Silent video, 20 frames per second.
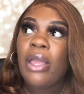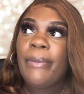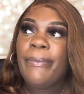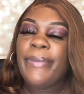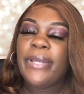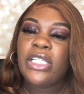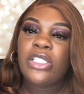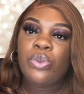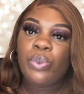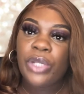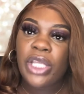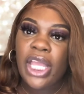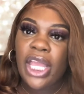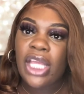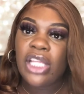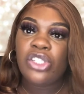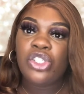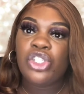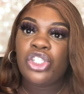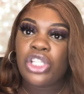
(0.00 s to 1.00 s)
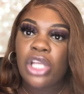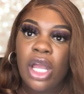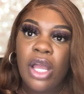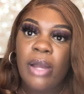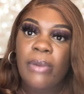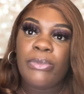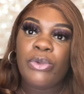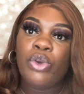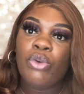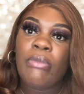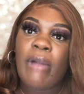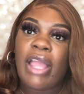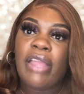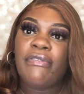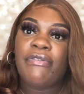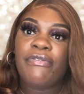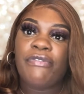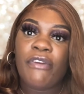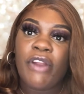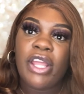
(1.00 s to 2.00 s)
Bitch, we getting jumped. You my
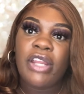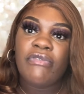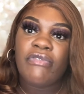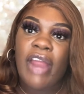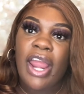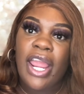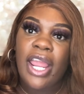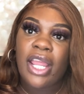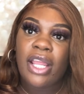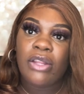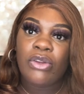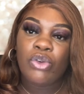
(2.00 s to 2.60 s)
friend, right?